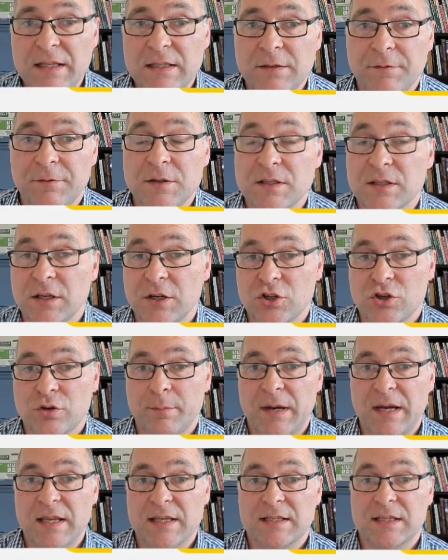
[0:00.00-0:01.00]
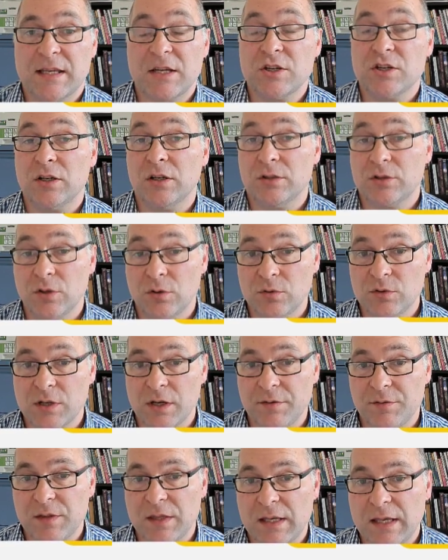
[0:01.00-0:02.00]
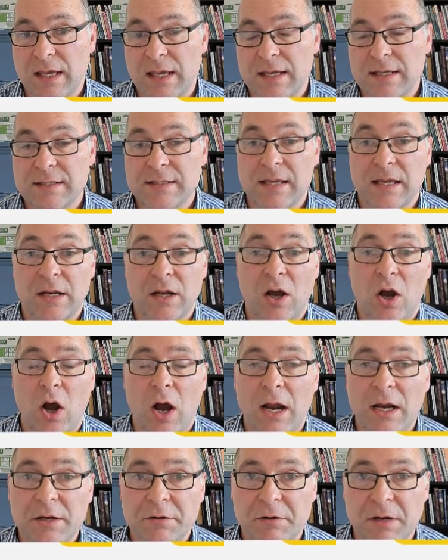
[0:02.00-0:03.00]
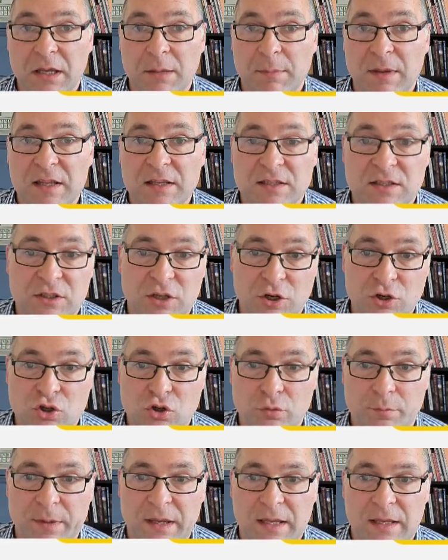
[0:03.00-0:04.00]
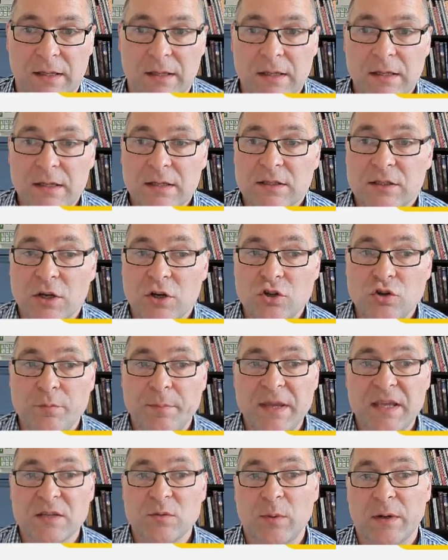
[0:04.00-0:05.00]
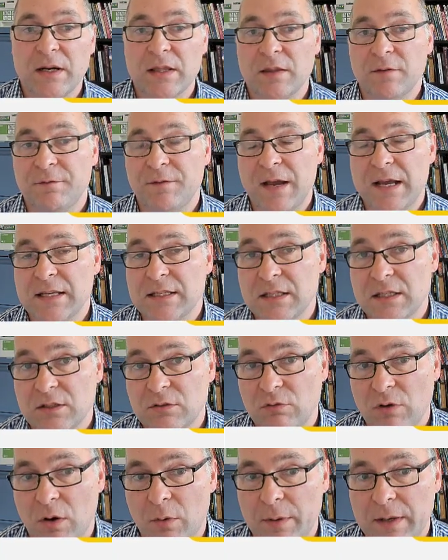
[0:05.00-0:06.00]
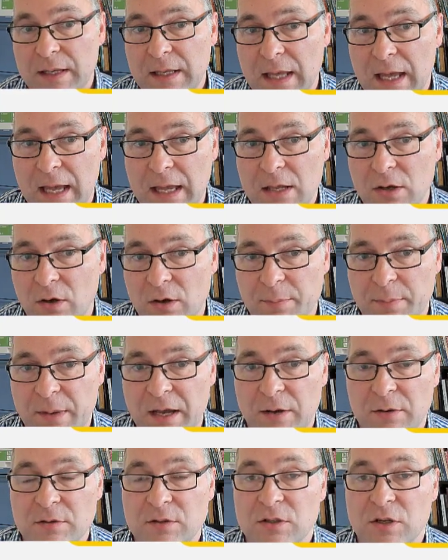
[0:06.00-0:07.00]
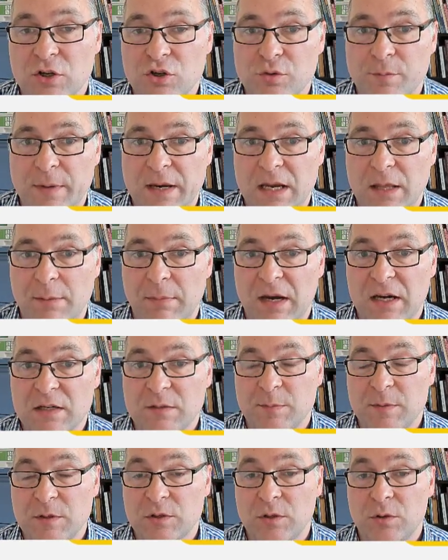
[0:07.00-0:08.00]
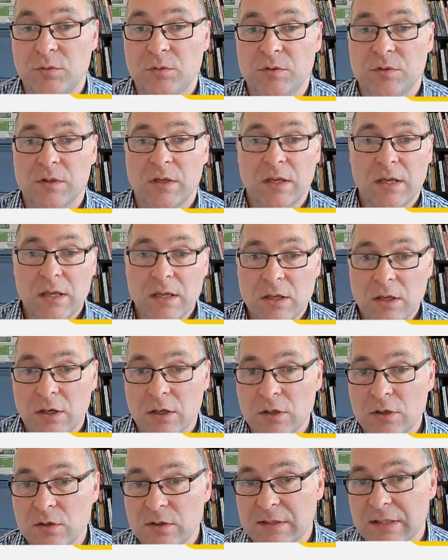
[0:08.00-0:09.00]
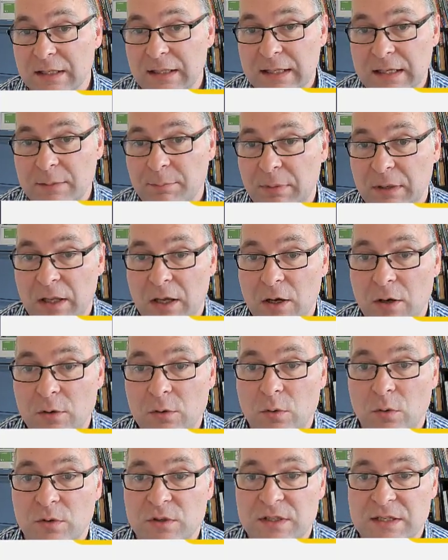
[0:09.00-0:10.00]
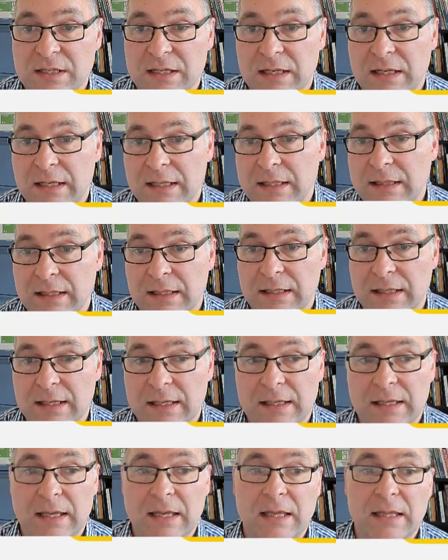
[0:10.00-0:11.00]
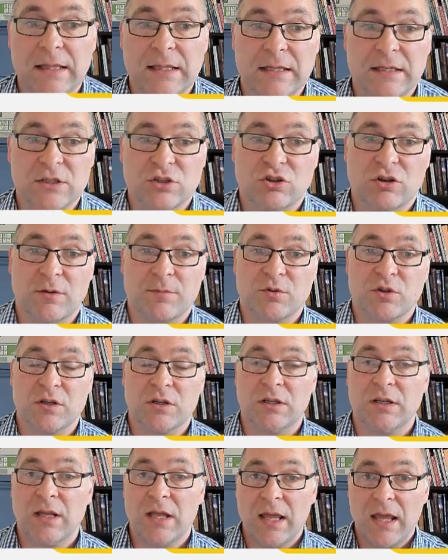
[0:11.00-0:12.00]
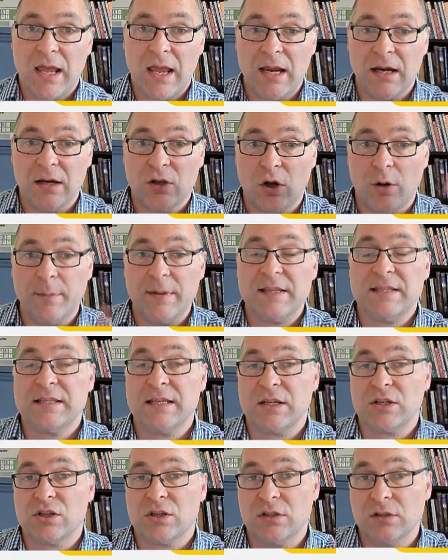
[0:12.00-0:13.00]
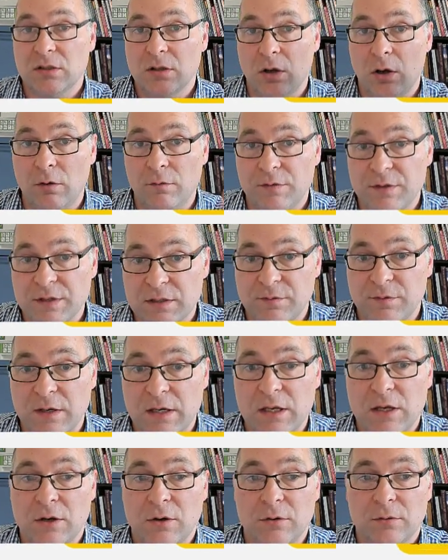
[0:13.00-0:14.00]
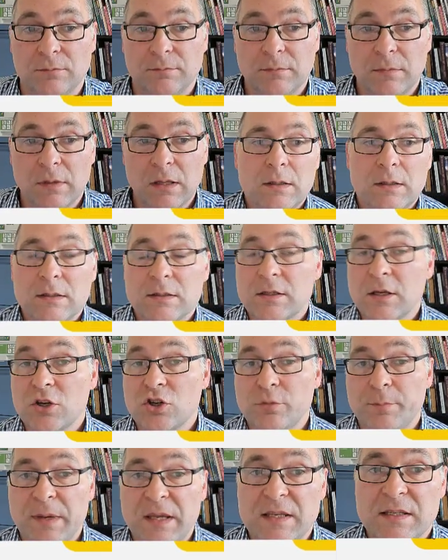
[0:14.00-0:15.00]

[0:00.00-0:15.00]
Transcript: different social media scheduler tools over the years and I highly recommend Social Bee. Social Bee is one of the fastest growing AI powered social media management tools. You can use the link below or just click the link in the description and comment section of this video. Social Bee